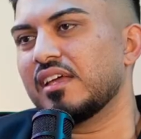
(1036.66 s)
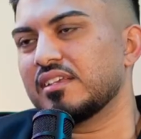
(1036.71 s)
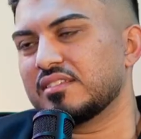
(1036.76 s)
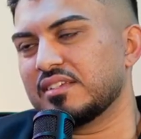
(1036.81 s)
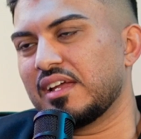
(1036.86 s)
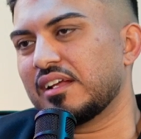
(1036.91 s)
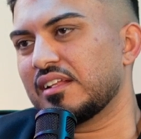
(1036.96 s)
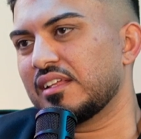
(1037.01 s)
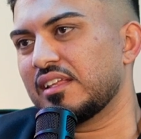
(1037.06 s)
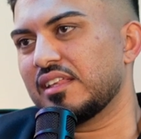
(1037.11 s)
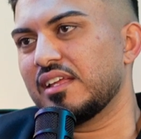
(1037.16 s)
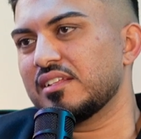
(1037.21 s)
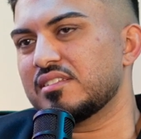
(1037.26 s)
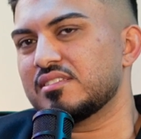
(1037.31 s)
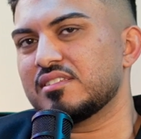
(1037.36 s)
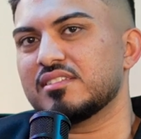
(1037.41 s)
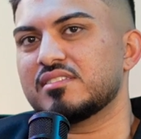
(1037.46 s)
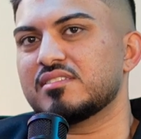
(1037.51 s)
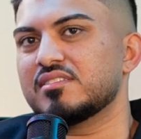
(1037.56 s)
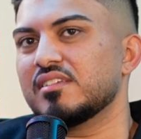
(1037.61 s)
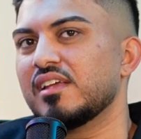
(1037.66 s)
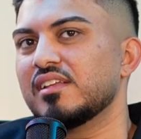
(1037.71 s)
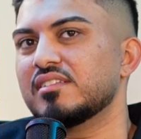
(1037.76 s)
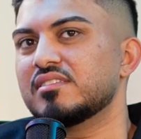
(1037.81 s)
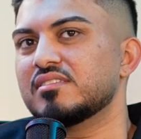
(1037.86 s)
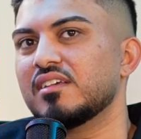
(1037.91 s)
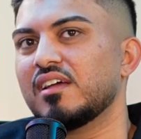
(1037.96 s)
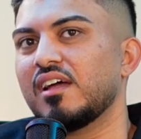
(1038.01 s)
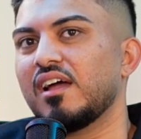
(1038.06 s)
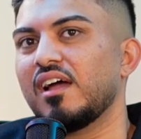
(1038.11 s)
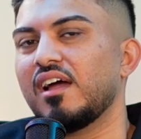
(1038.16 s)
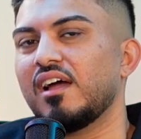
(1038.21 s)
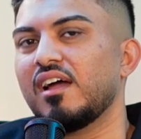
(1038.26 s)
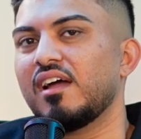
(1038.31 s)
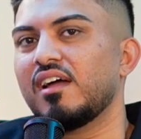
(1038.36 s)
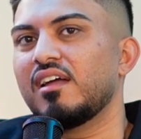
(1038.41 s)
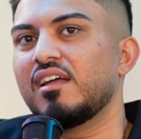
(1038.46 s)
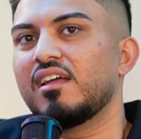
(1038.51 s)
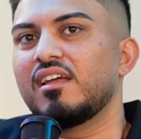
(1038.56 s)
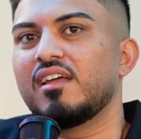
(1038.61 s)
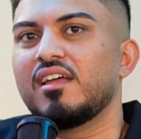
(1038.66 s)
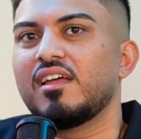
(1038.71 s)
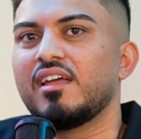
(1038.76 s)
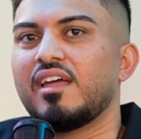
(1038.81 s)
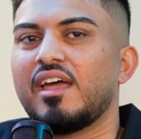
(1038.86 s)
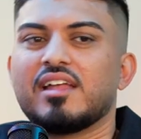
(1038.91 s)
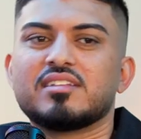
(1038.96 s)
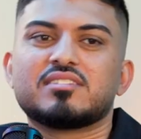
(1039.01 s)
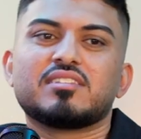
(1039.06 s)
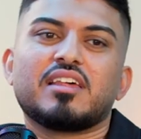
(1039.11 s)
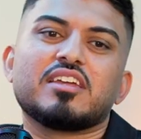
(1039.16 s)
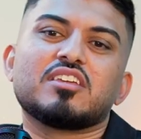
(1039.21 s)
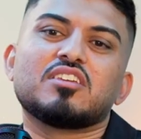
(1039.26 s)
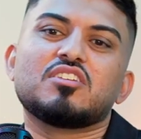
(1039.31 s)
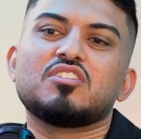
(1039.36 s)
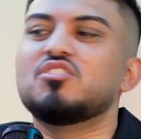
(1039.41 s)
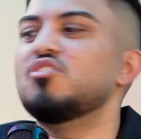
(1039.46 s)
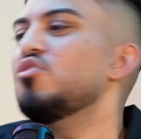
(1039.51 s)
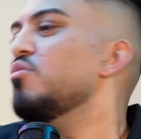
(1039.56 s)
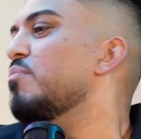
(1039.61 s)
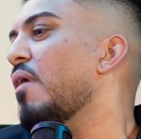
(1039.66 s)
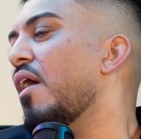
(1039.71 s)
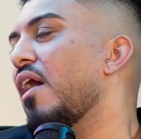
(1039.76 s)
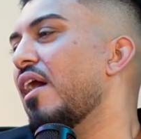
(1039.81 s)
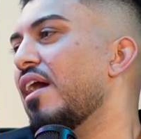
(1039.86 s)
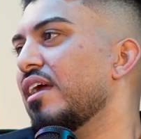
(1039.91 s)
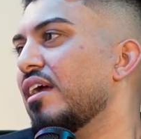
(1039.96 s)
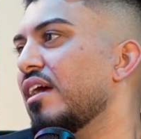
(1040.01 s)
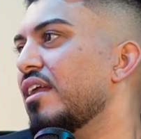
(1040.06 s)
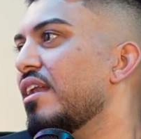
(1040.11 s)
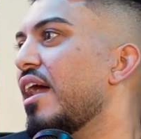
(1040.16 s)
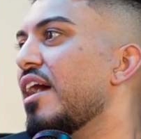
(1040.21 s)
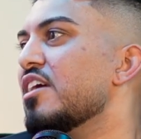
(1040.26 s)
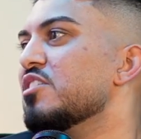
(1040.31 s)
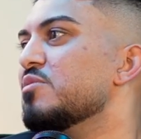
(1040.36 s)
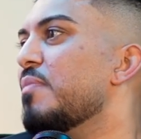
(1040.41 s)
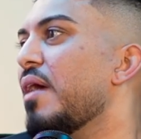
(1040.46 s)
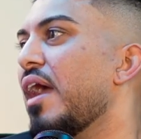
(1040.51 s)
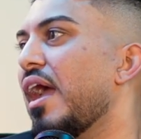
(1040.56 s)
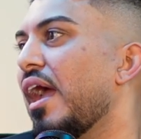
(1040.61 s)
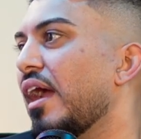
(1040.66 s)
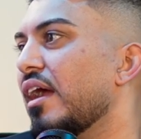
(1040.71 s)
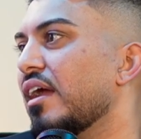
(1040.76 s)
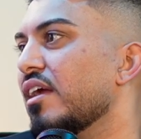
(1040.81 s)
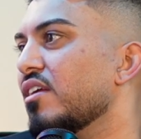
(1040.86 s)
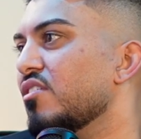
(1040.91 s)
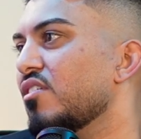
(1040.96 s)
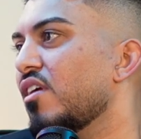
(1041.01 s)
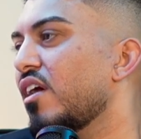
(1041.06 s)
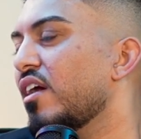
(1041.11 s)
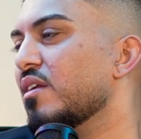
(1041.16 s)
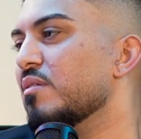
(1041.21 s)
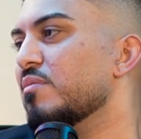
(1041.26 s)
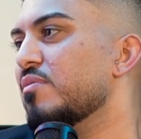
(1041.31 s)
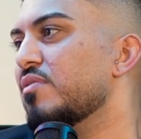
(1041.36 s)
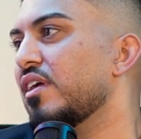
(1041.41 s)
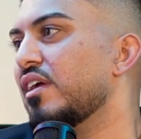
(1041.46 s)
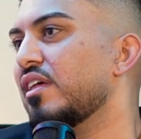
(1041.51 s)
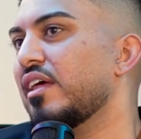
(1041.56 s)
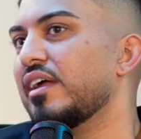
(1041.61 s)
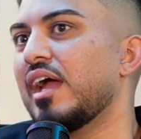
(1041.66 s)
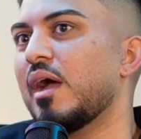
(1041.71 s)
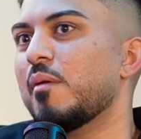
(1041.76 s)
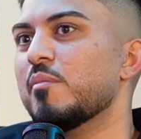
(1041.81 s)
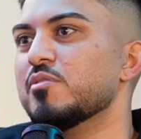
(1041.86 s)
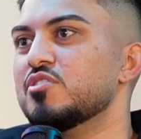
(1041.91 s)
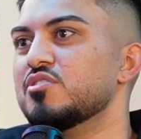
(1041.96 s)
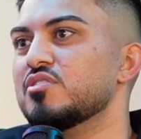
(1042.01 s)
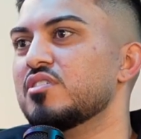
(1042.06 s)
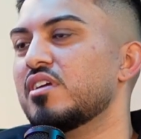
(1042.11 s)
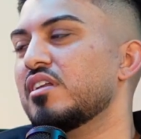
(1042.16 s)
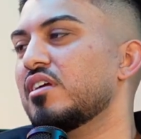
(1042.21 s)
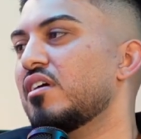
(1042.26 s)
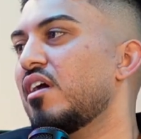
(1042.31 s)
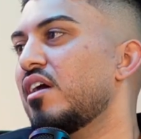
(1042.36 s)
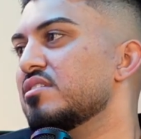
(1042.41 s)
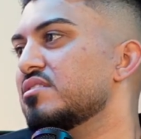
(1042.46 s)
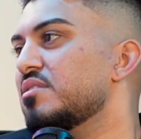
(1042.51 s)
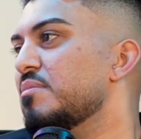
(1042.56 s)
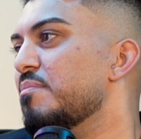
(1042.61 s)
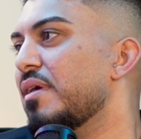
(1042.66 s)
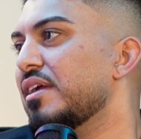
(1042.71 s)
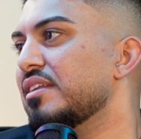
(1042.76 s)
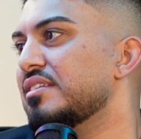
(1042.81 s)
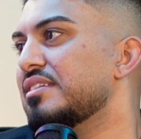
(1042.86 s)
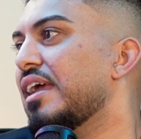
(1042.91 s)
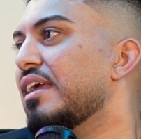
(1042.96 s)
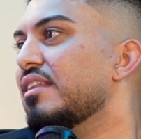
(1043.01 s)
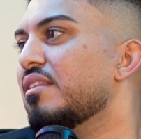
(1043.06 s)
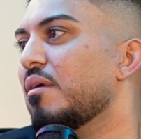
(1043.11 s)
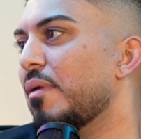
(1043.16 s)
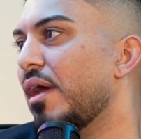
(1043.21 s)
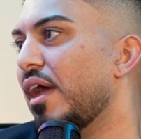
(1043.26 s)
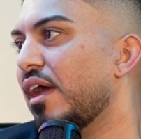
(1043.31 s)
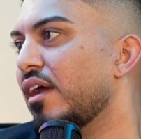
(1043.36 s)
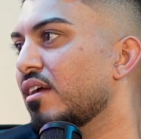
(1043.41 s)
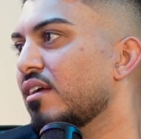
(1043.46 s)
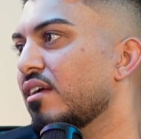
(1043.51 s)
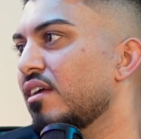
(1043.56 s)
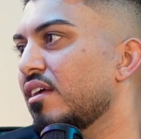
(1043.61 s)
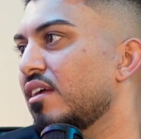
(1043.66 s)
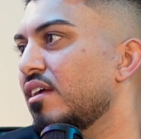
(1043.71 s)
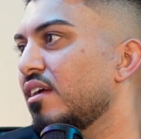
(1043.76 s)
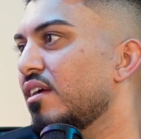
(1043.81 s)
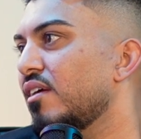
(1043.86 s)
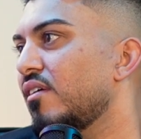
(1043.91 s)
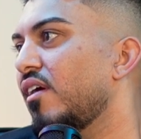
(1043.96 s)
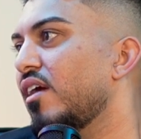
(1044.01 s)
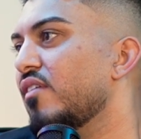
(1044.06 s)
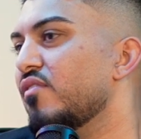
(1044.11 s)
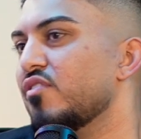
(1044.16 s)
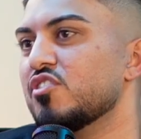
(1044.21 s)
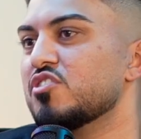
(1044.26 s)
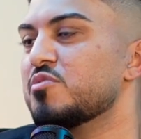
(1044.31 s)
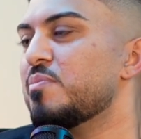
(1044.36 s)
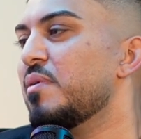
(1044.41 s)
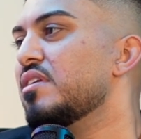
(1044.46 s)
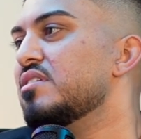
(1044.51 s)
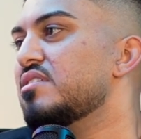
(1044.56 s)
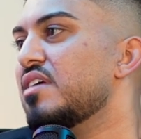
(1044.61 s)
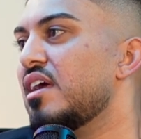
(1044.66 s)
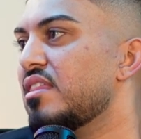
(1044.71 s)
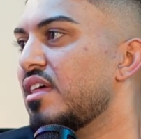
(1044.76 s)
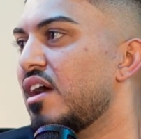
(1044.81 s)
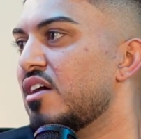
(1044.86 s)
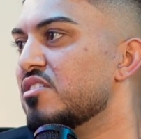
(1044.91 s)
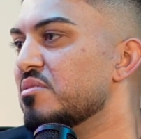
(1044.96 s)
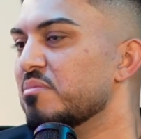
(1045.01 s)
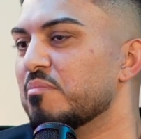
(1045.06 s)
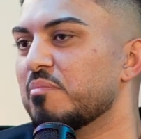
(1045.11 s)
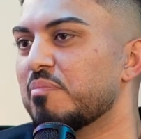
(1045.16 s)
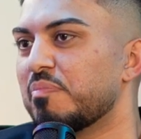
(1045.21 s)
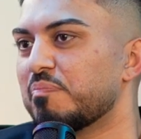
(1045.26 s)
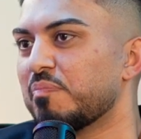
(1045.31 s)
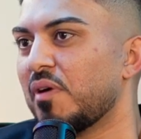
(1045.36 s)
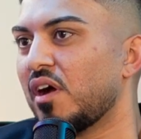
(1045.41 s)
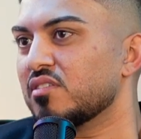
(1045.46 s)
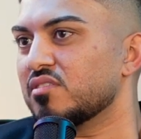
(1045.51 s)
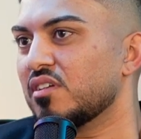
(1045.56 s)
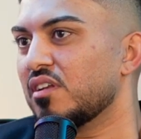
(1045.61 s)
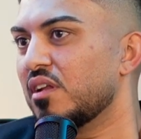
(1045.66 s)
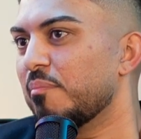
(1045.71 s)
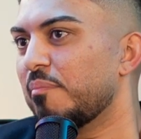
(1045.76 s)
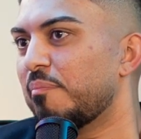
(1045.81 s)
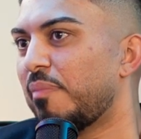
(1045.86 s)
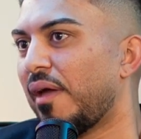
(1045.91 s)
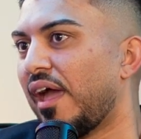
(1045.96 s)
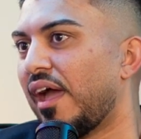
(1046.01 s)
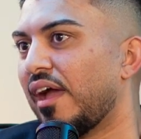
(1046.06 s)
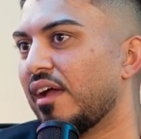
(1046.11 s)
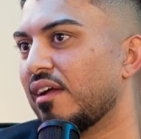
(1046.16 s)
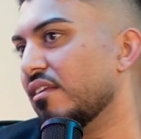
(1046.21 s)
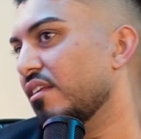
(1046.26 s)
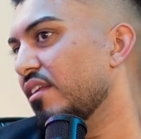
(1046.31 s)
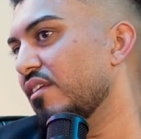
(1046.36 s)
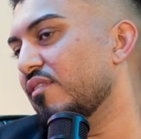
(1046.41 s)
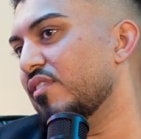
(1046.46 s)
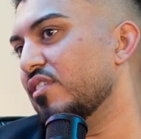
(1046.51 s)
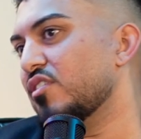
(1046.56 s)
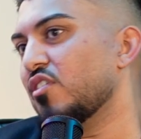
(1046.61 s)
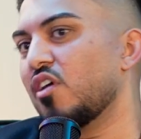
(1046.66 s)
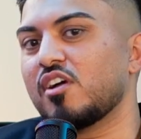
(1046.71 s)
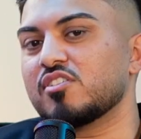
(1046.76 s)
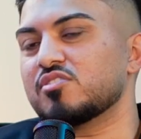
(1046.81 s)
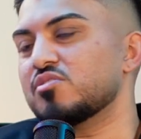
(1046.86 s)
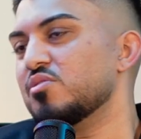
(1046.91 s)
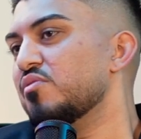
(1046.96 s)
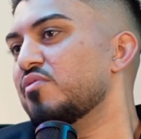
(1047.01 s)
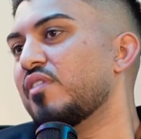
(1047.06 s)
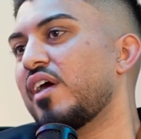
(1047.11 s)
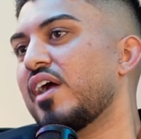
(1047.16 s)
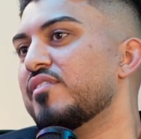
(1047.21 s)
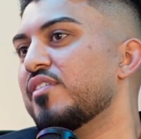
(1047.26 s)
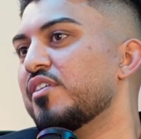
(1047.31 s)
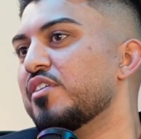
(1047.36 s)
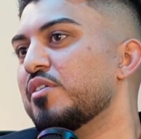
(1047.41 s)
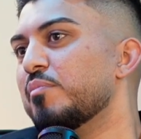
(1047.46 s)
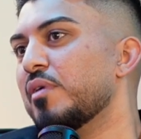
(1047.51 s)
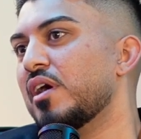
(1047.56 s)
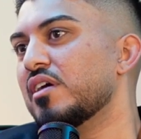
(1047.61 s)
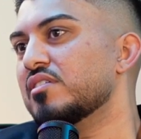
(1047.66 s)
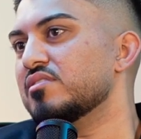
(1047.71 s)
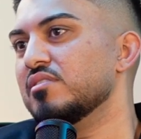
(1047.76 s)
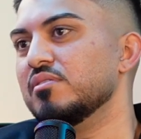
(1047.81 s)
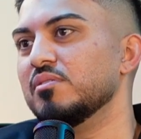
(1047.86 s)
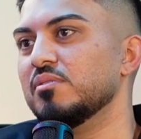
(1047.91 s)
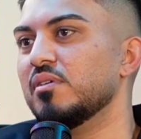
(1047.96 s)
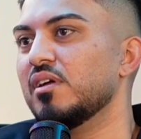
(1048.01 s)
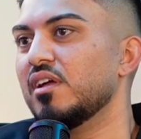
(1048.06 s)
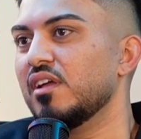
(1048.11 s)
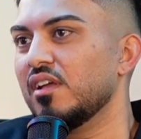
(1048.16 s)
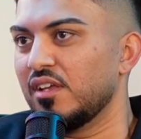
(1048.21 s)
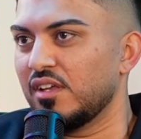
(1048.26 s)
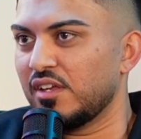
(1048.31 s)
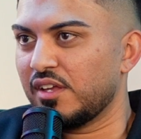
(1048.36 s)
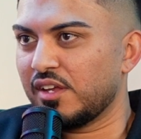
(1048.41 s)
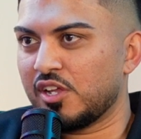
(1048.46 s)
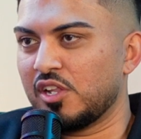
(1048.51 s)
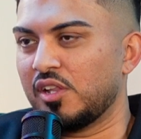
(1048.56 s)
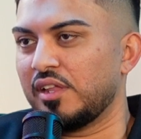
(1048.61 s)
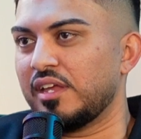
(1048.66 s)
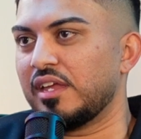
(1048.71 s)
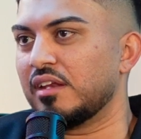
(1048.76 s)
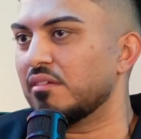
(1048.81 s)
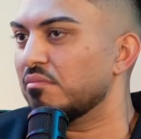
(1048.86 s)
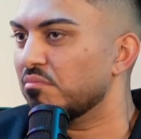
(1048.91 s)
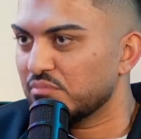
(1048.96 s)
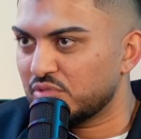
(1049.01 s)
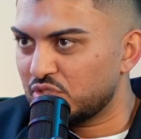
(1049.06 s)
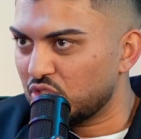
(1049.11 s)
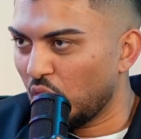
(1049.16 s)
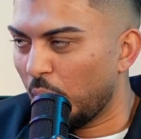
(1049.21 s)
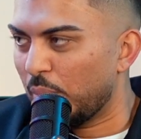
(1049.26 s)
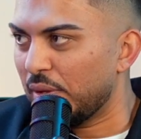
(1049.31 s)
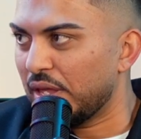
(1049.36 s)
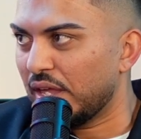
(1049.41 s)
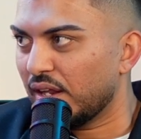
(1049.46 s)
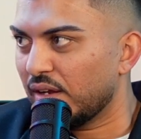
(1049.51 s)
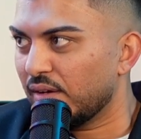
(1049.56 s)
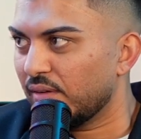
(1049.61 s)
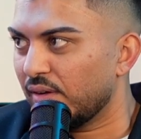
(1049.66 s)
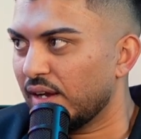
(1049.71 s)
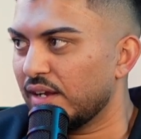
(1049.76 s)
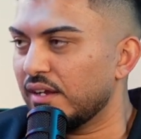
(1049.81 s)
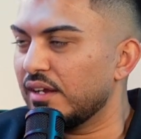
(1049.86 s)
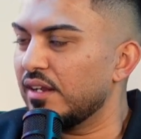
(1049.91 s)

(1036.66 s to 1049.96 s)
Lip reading: exactly. It's like you buying a nice bag, and you're not going to think like how much is it going to cost to maintain the bag. Right? If you're spending $10,000 on a bag, and if it costs you $500 to clean, so be it, right?